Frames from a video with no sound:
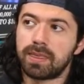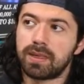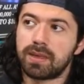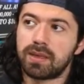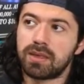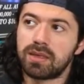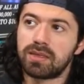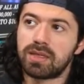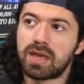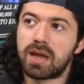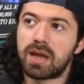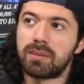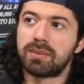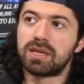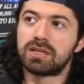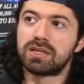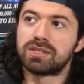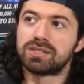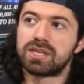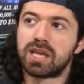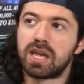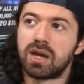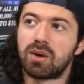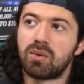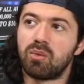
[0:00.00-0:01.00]
That means
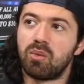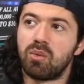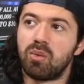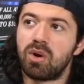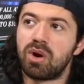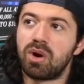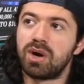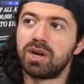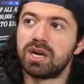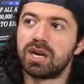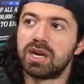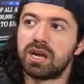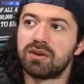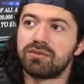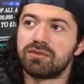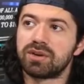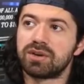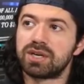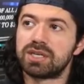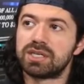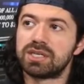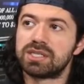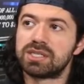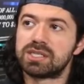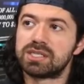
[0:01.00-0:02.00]
that one in
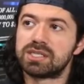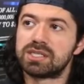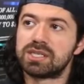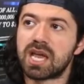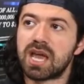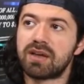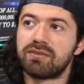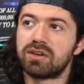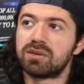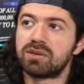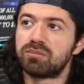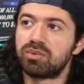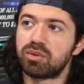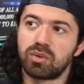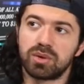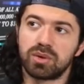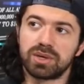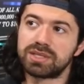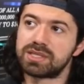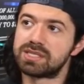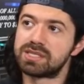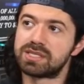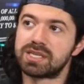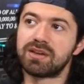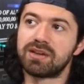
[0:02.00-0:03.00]
every
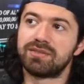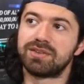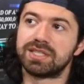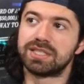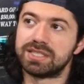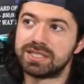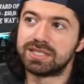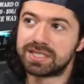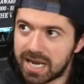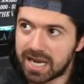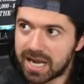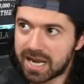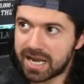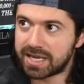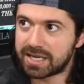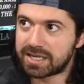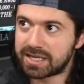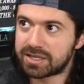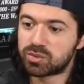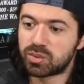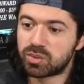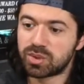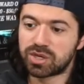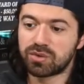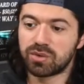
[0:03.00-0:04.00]
7.7
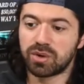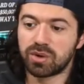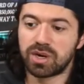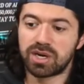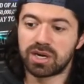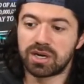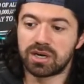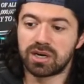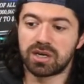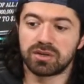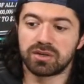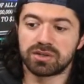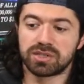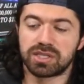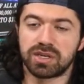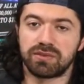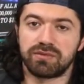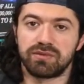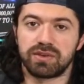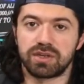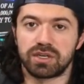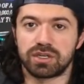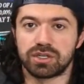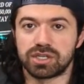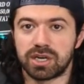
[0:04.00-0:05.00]
days, we create another seven
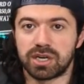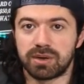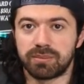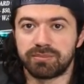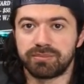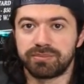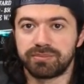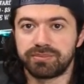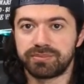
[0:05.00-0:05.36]
figure gym.